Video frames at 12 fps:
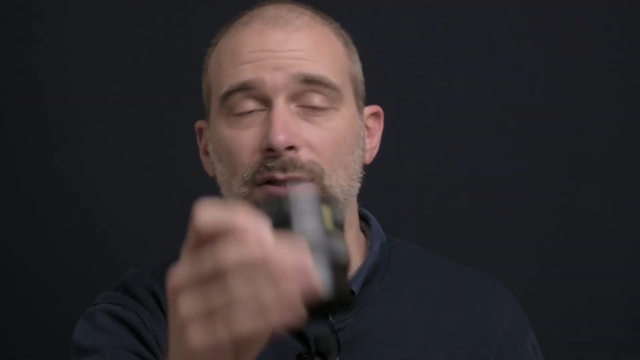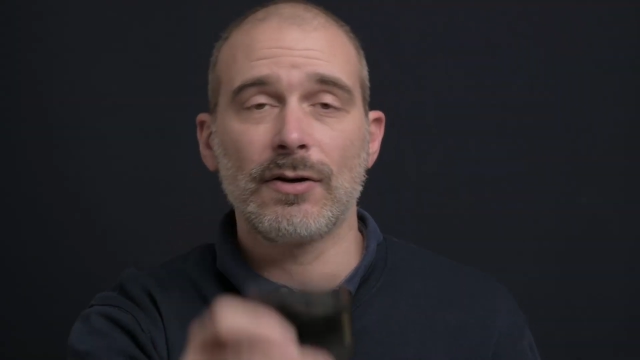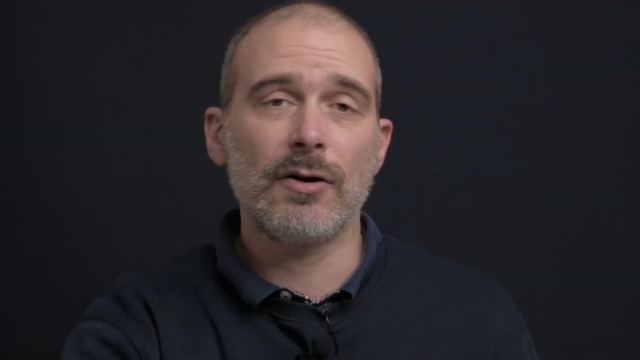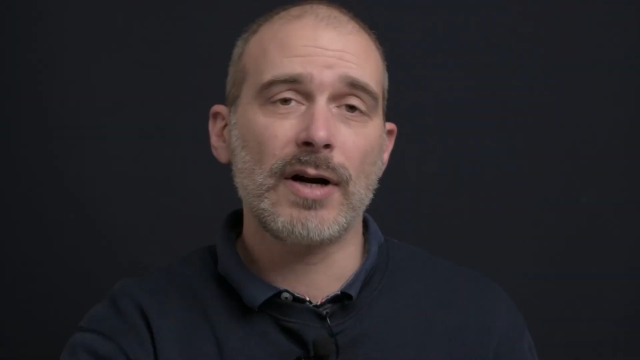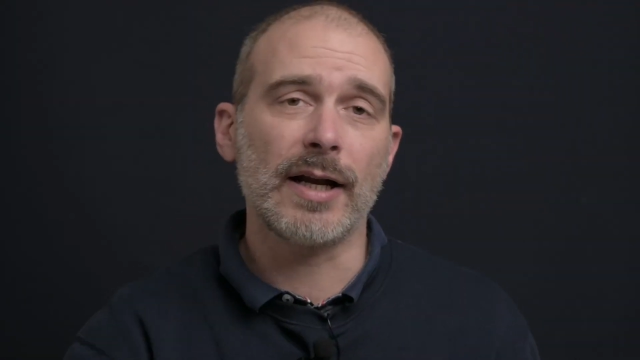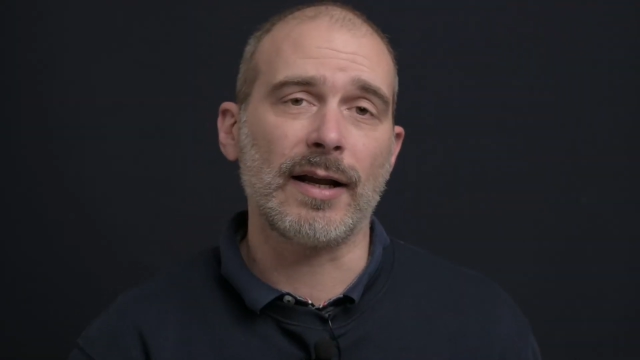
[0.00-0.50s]

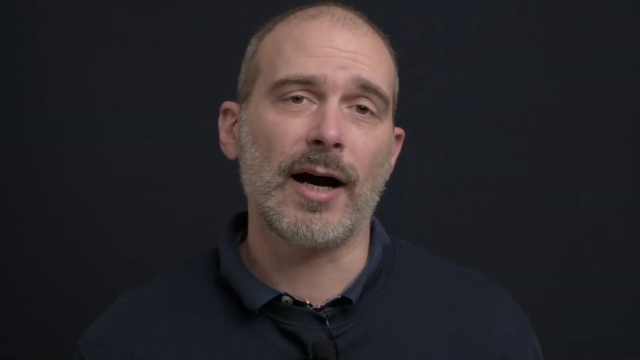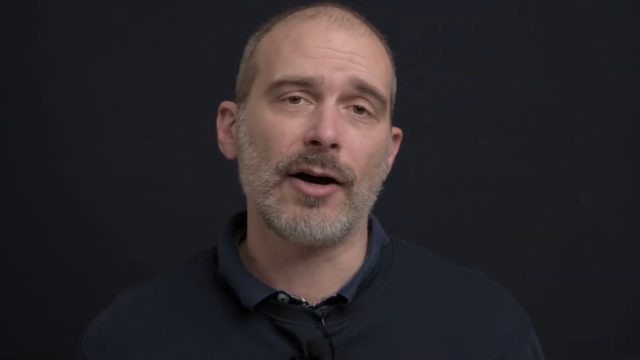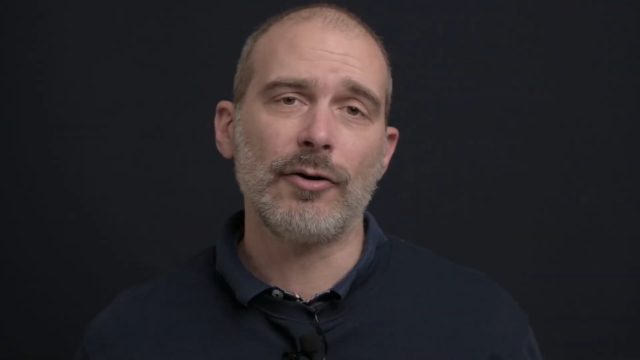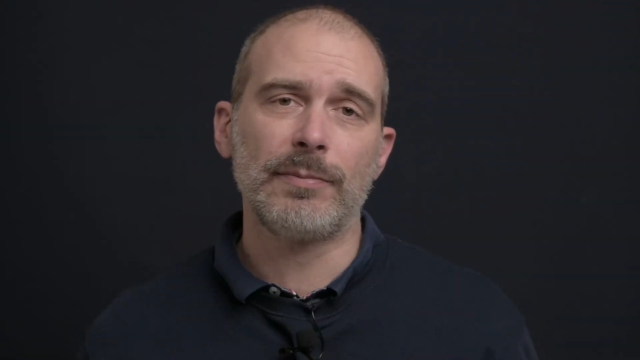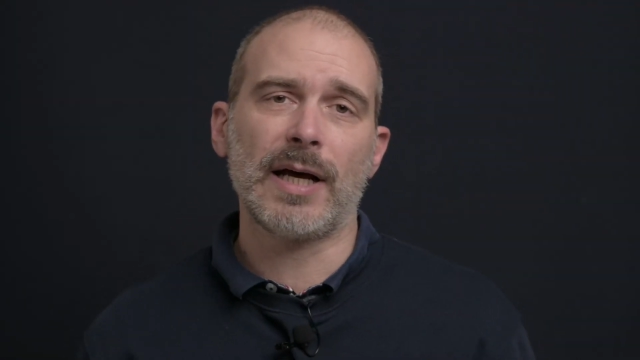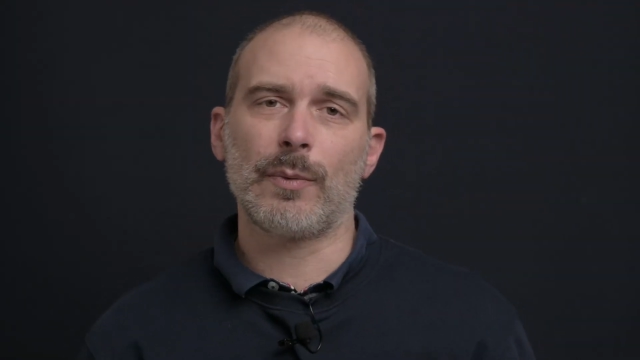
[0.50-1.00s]
All right, I
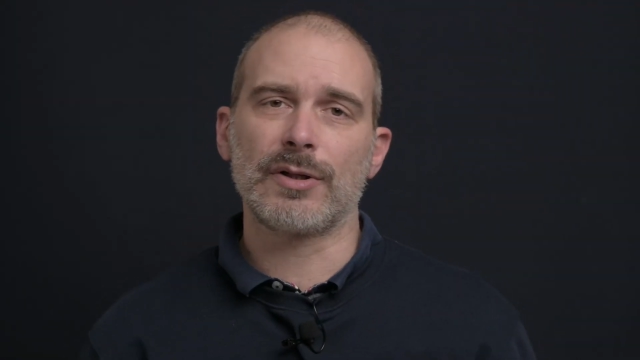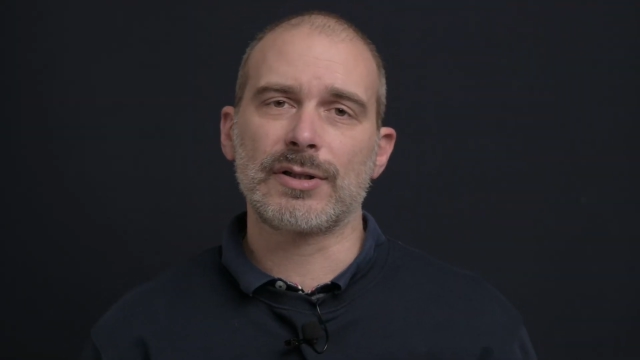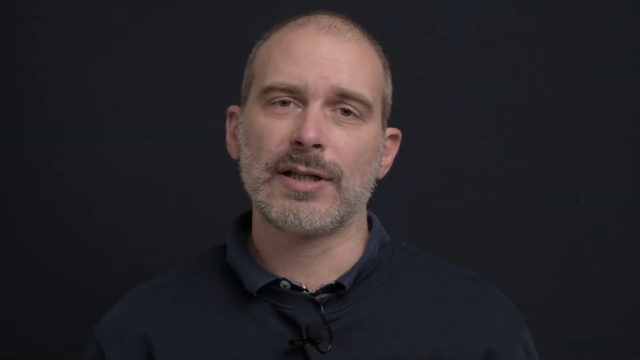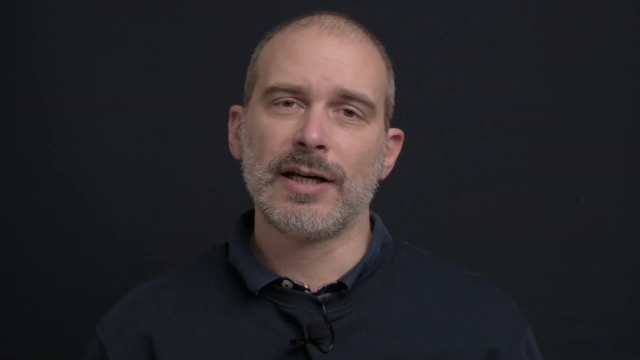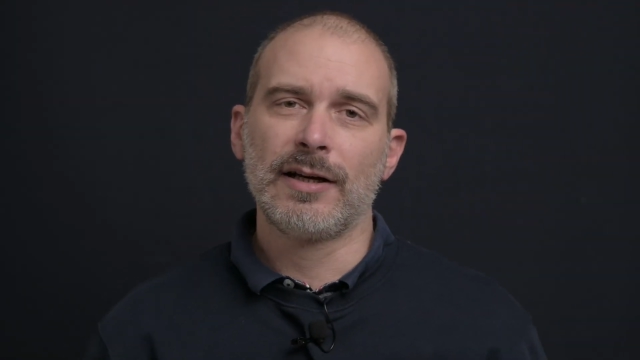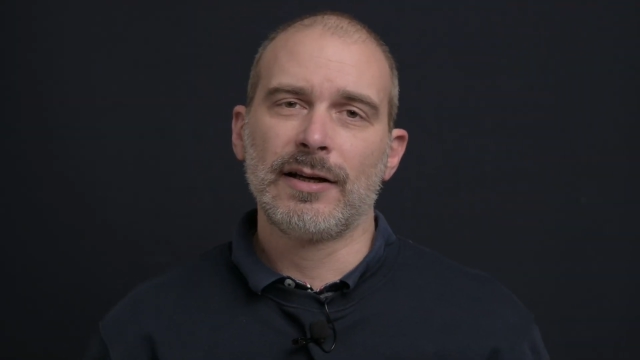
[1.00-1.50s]
hope that
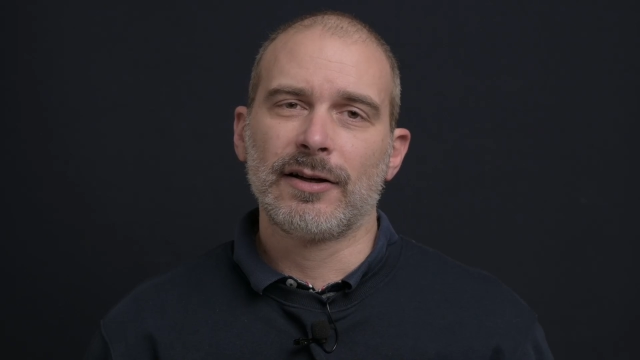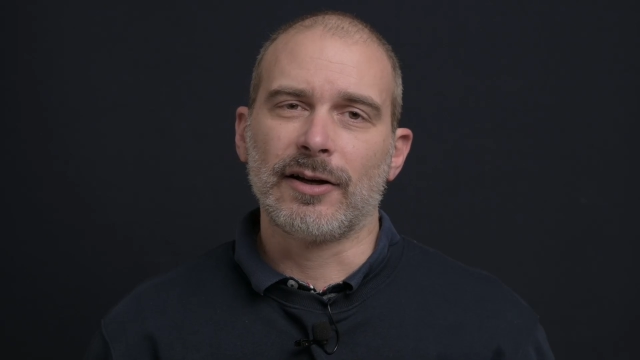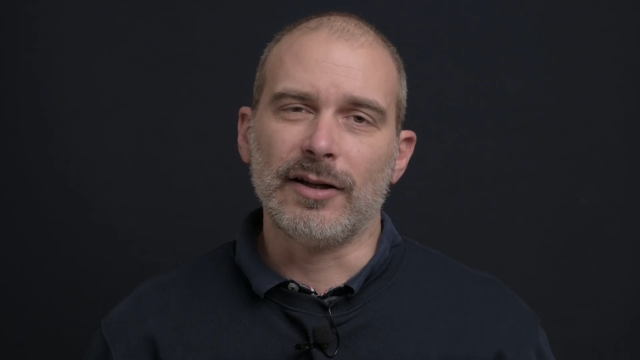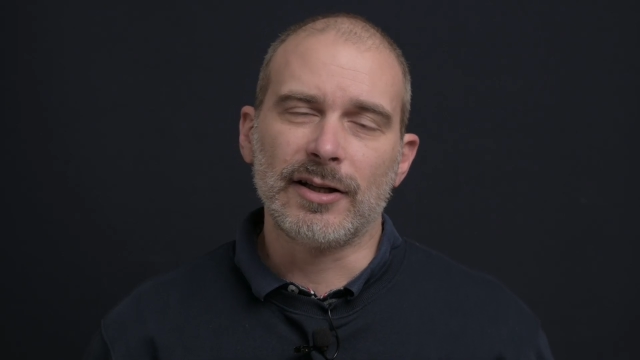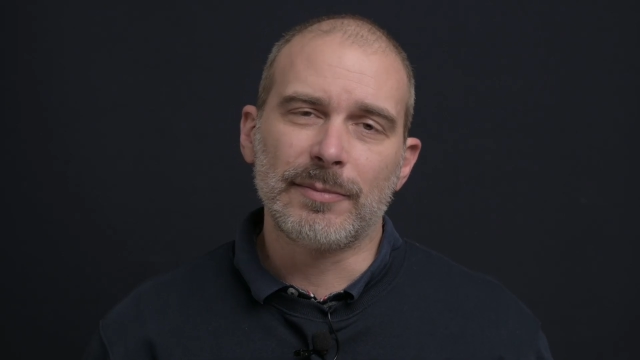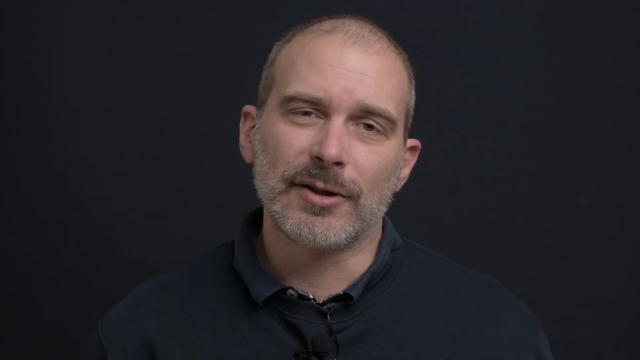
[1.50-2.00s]
was a
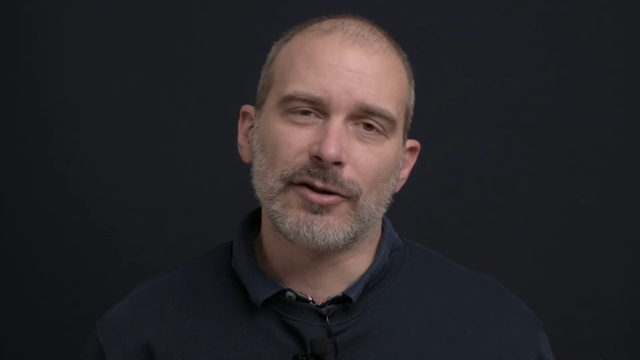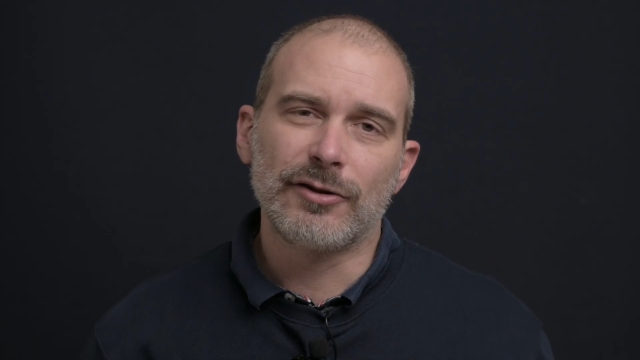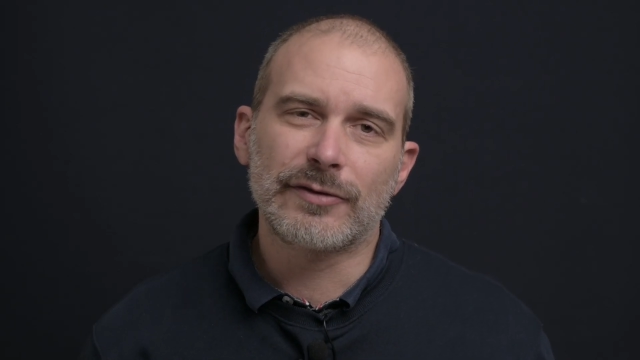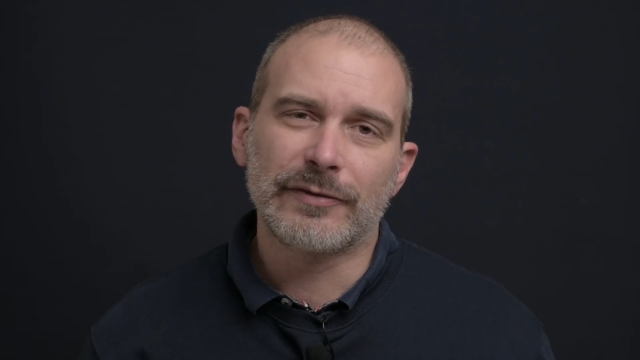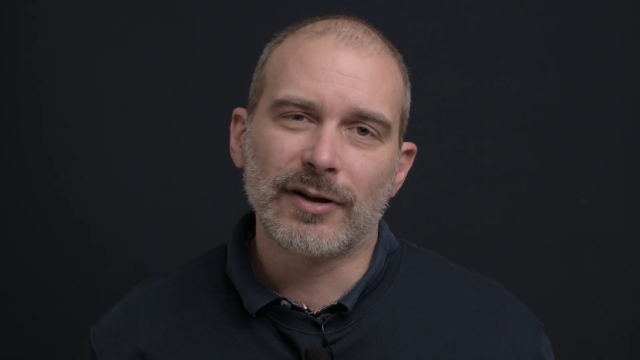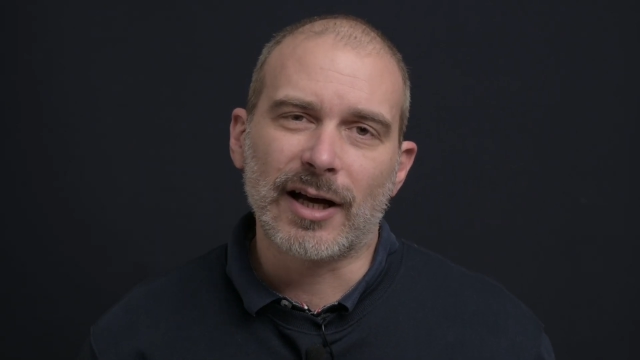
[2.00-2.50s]
little bit
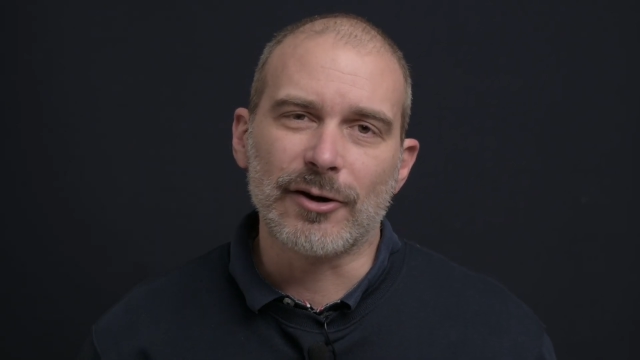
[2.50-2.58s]
useful.